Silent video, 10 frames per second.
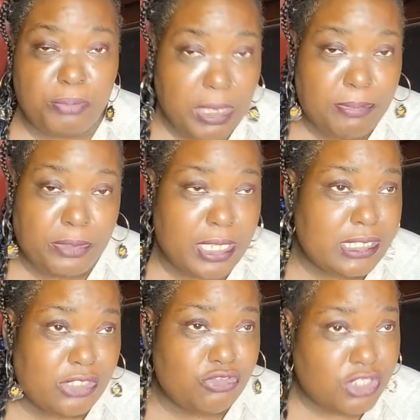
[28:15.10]
people
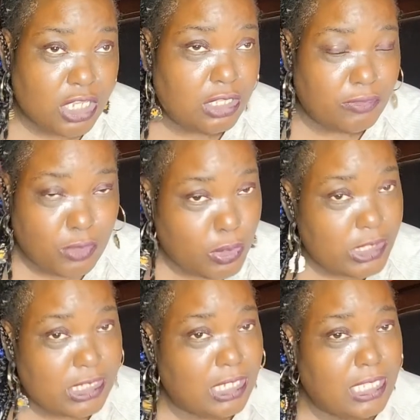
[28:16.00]
that's in jail, of
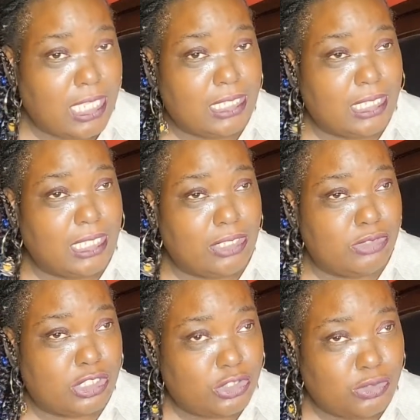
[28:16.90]
course, ain't got nothing
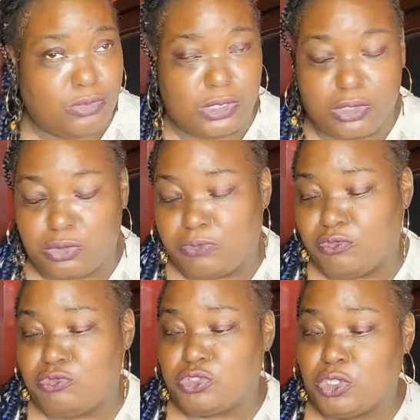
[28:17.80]
else to do. So
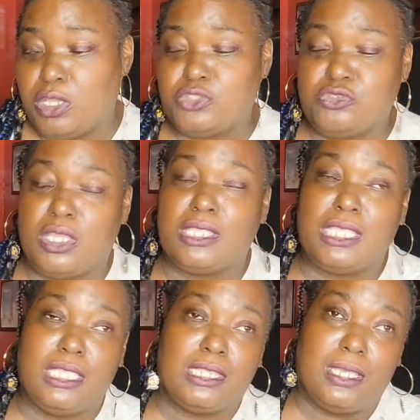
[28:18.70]
if you start
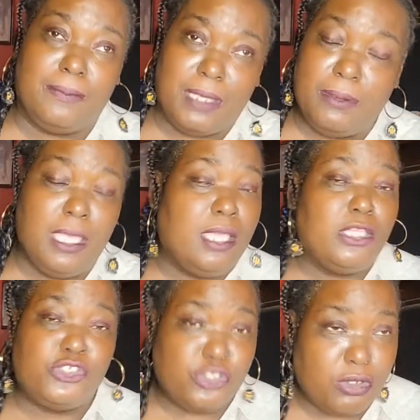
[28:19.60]
trying to hit them up,
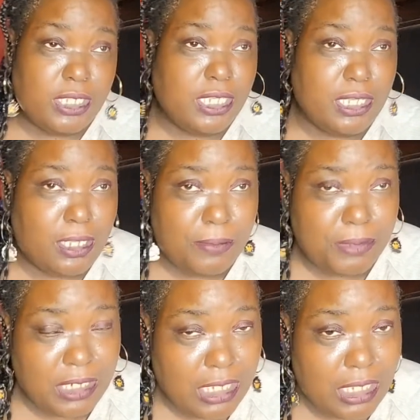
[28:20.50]
sure they
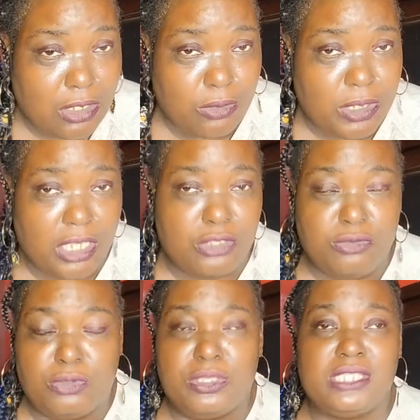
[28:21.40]
gonna be like, okay,
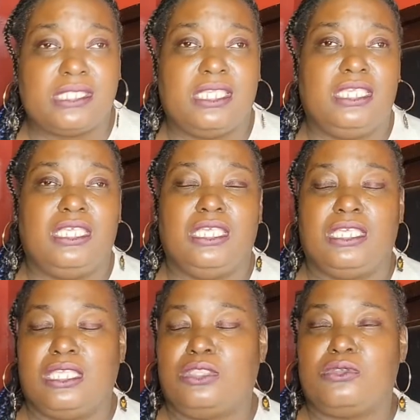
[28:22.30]
you know, he said he
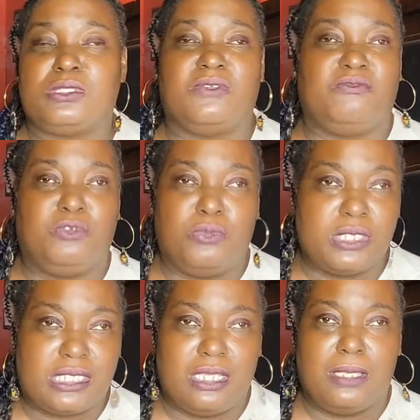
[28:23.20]
can't get those
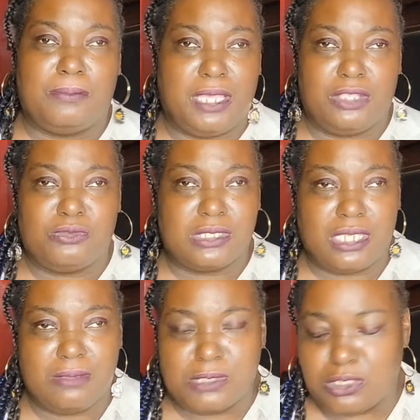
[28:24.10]
influencer and model
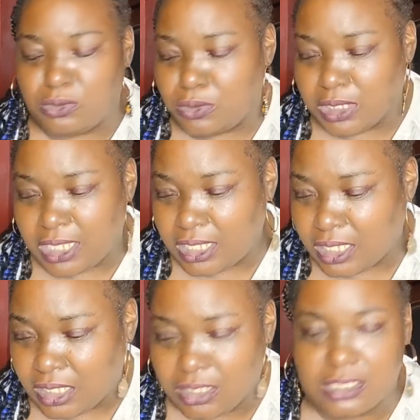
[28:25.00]
types and all of
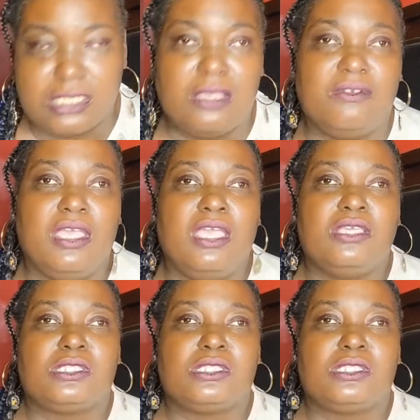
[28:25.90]
that kind of stuff.